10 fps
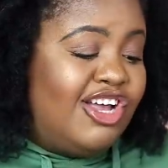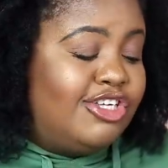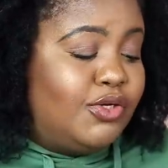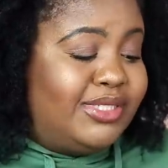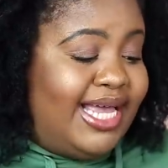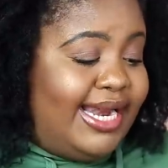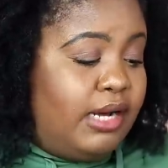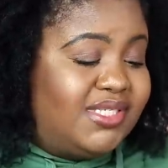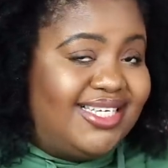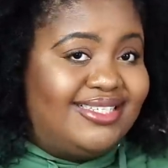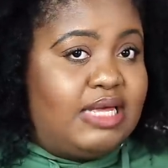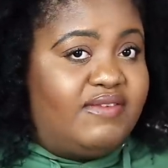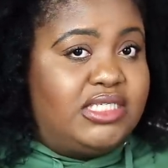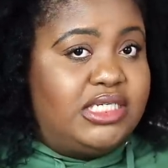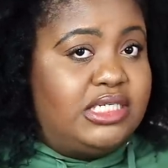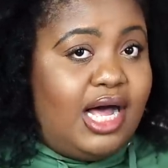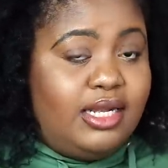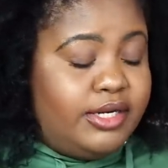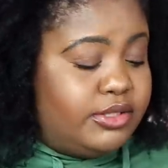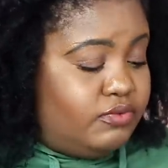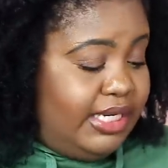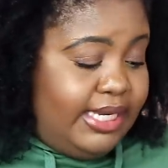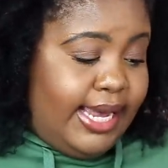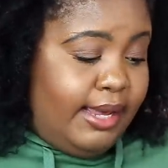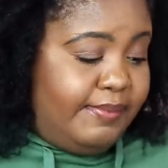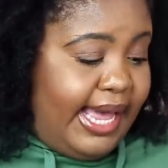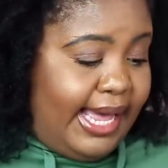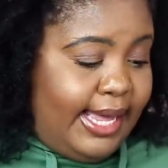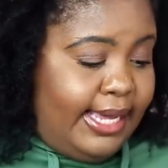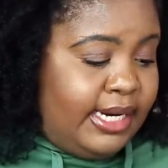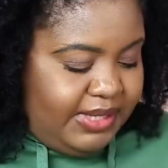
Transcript: So 10 ounces, $17. Really ain't bad.